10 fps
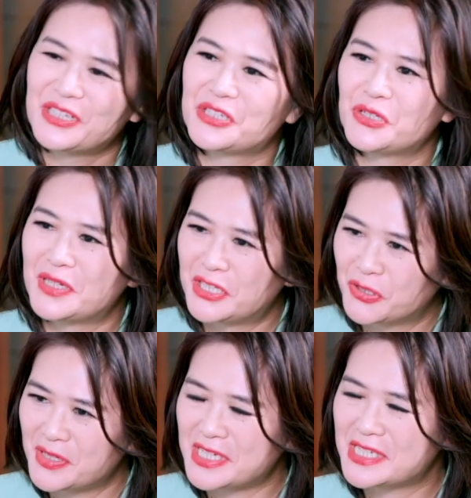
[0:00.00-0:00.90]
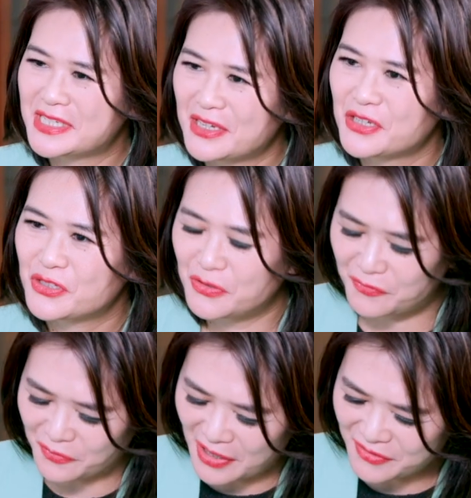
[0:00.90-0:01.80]
to increase to
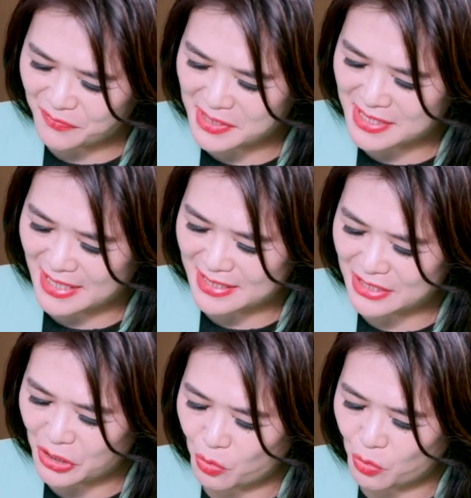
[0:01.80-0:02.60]
5%?